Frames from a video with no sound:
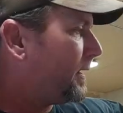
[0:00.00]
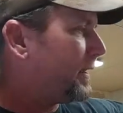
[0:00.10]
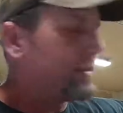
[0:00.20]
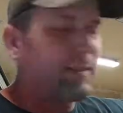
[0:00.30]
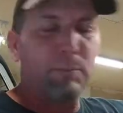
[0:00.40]

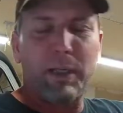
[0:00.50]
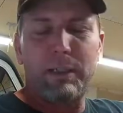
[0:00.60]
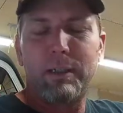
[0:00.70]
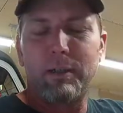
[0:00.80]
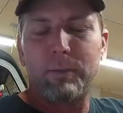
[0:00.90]
isn't a big
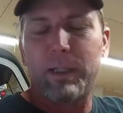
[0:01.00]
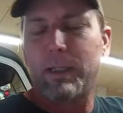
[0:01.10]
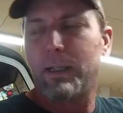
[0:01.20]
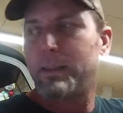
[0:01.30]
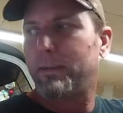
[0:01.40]
deal,
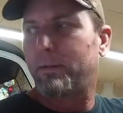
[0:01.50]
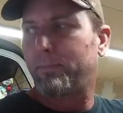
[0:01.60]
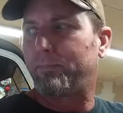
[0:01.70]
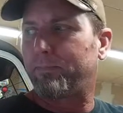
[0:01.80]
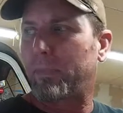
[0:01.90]
because
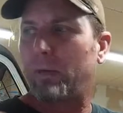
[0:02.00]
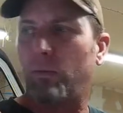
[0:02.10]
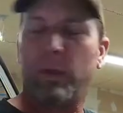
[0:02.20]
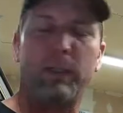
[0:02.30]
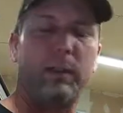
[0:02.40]

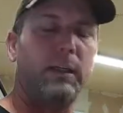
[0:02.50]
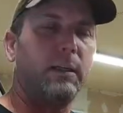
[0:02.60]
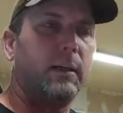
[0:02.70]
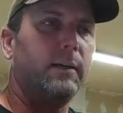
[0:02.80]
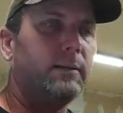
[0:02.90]
when the
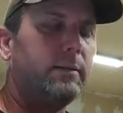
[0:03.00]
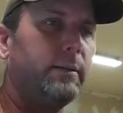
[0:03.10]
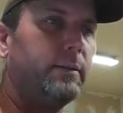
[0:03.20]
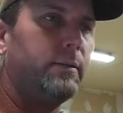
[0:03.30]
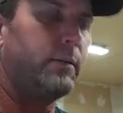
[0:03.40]
uh,
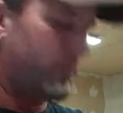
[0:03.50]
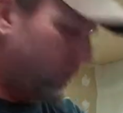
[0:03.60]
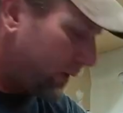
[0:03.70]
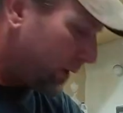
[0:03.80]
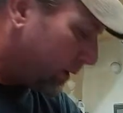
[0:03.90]

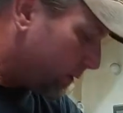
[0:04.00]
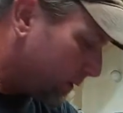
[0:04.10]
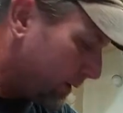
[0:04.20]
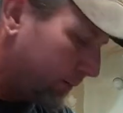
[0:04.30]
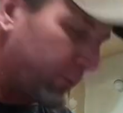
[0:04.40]
when the owner of the